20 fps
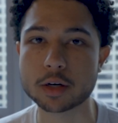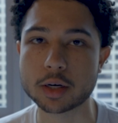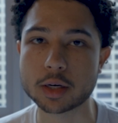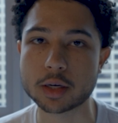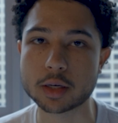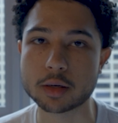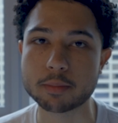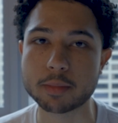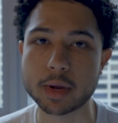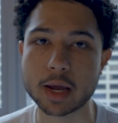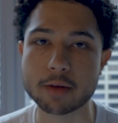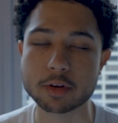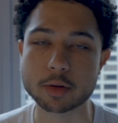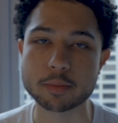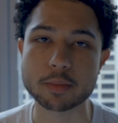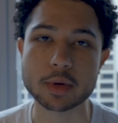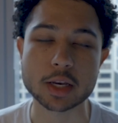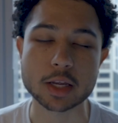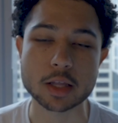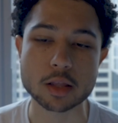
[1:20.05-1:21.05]
Mavic
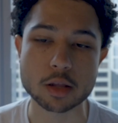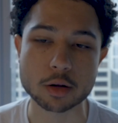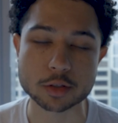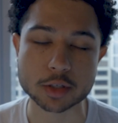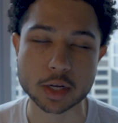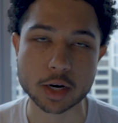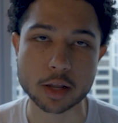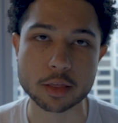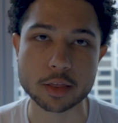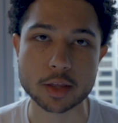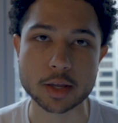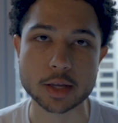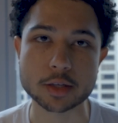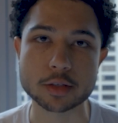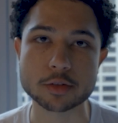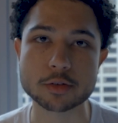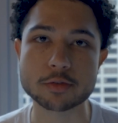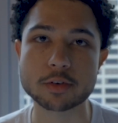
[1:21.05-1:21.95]
Mini, those kind of things.